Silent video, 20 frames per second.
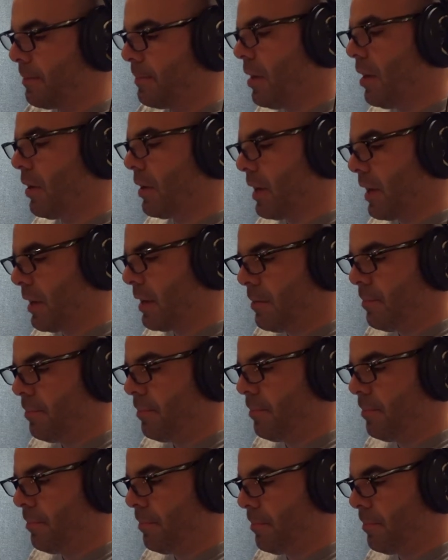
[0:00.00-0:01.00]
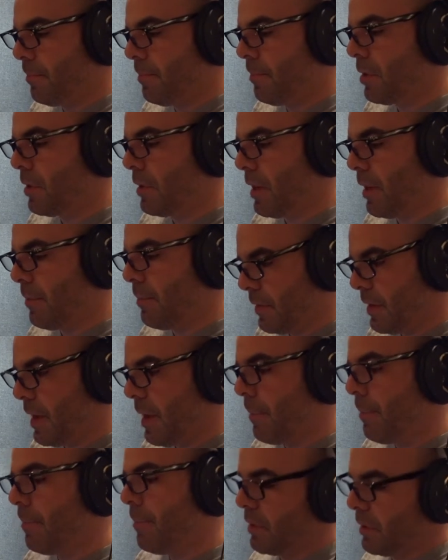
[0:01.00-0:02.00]
Okay, mm-hmm,
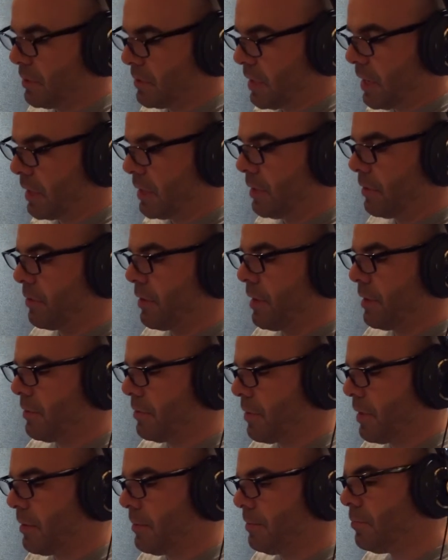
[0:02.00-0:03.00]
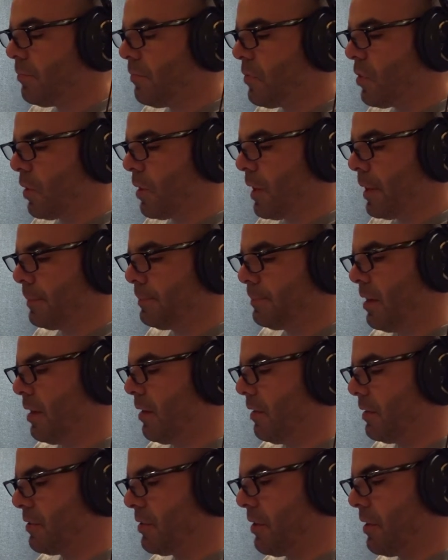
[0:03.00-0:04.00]
yeah, exactly, right. Okay,
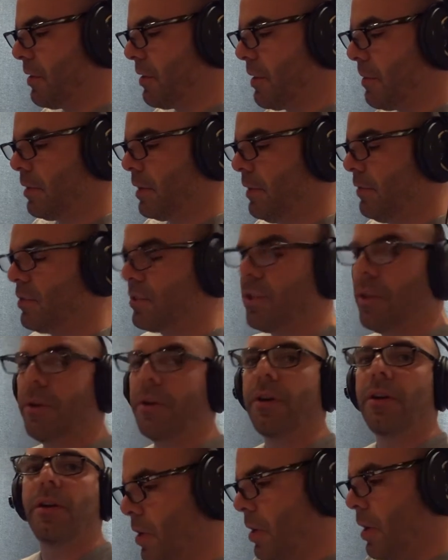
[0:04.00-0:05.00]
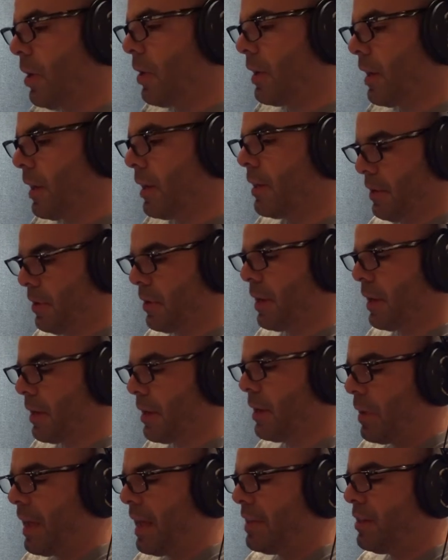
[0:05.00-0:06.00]
all right, sorry, okay, even slower. Okay.
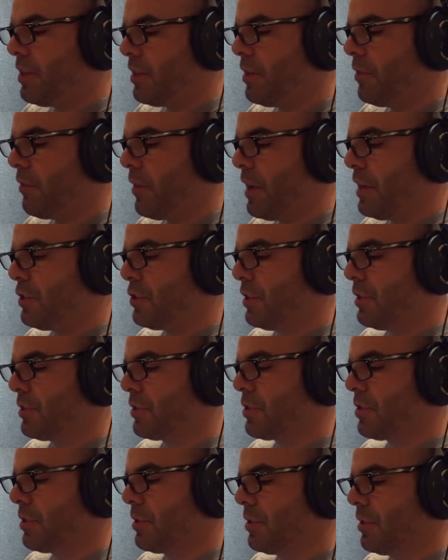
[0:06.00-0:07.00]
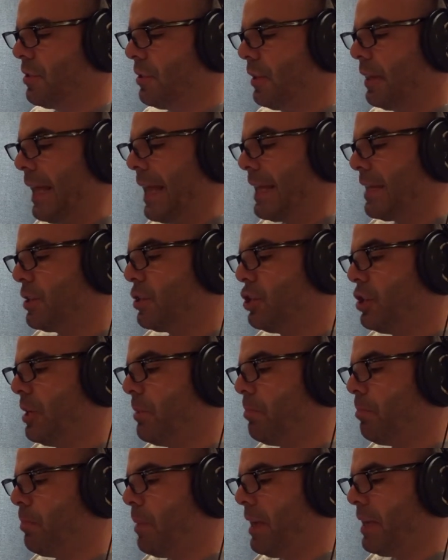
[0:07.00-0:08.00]
And innovations, like
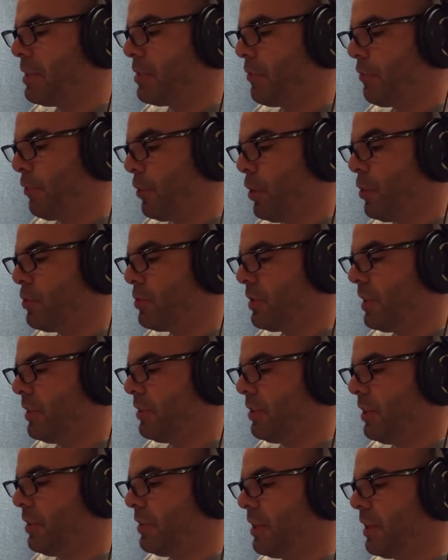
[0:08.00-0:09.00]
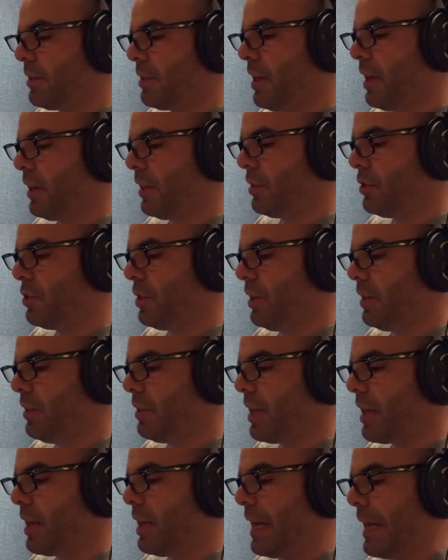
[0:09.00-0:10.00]
chip-based flow sensing technology
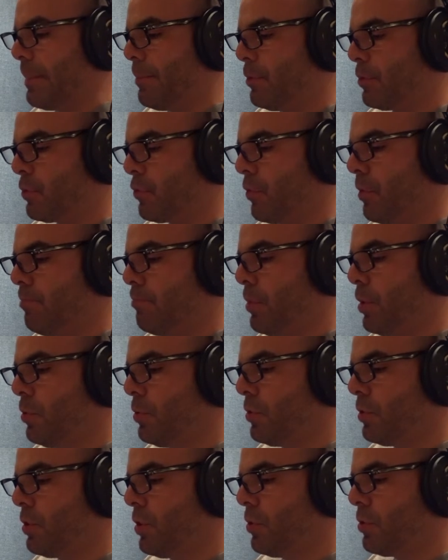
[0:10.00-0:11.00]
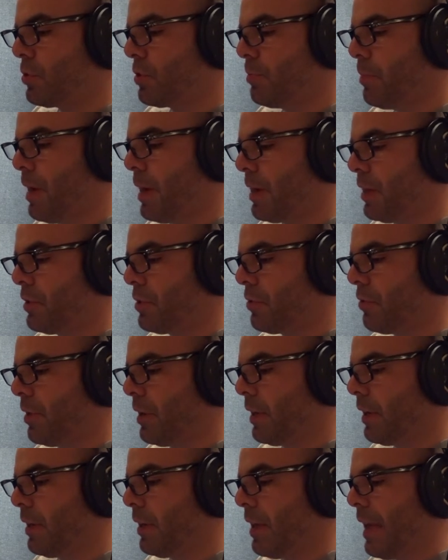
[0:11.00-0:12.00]
that enables remote dose
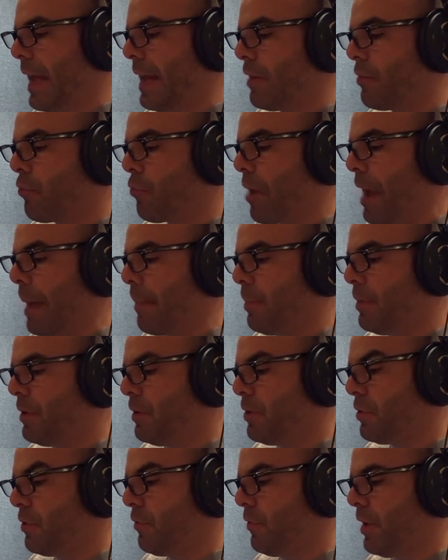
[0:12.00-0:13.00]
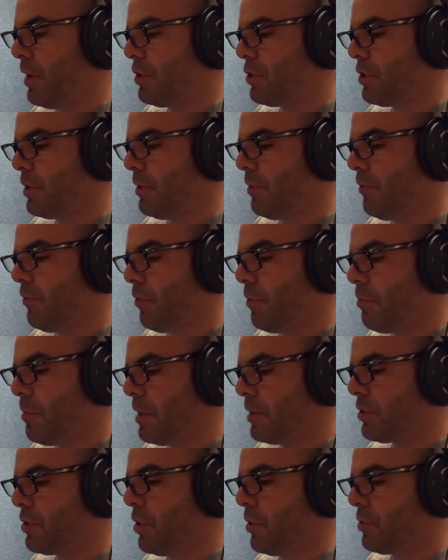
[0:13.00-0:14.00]
monitoring and rapid intervention for
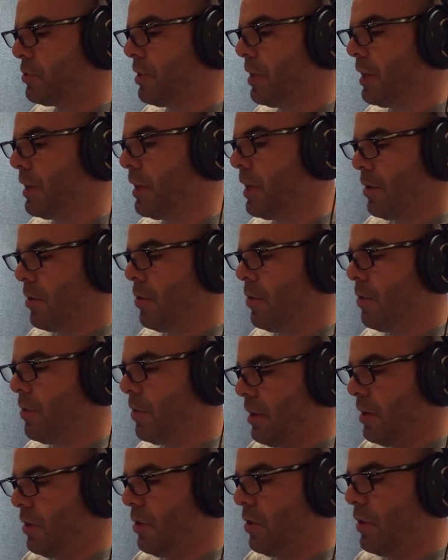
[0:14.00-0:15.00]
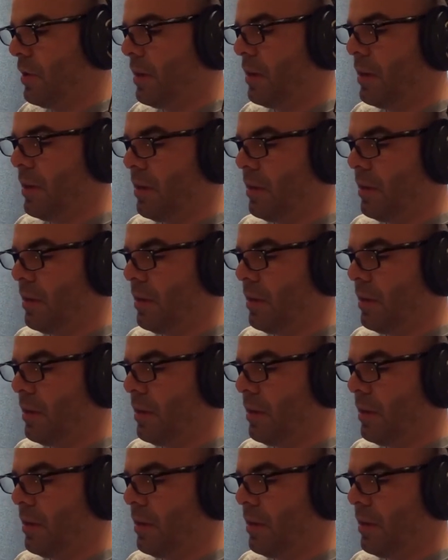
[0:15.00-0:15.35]
misdosing. Cool. You know what?